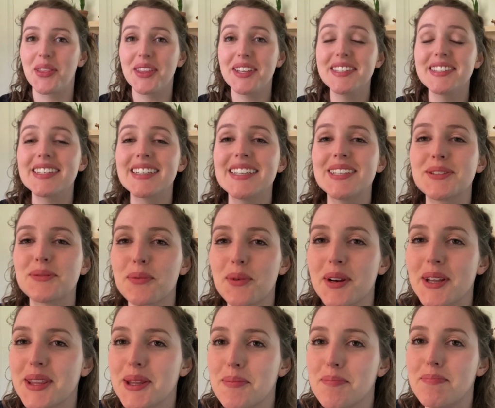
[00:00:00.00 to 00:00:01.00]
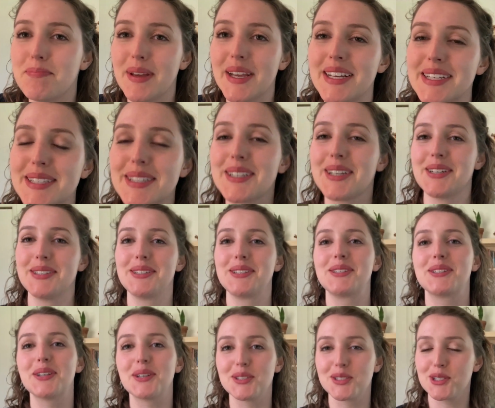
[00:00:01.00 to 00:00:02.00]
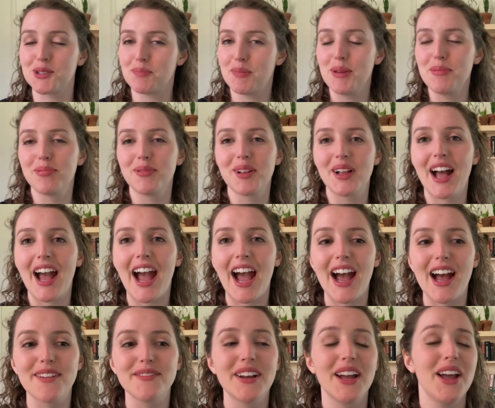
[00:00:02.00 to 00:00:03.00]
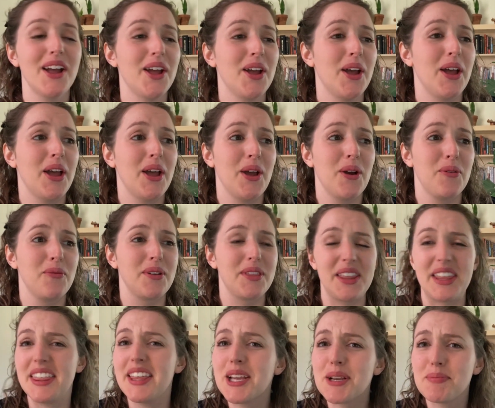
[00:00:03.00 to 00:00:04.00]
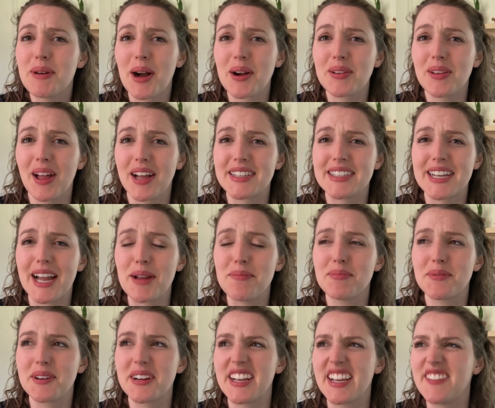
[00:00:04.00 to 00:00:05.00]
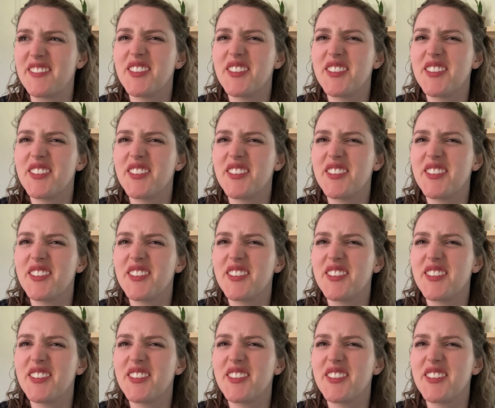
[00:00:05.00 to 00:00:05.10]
This is one of the biggest concerns people have when they think about cloth diapering.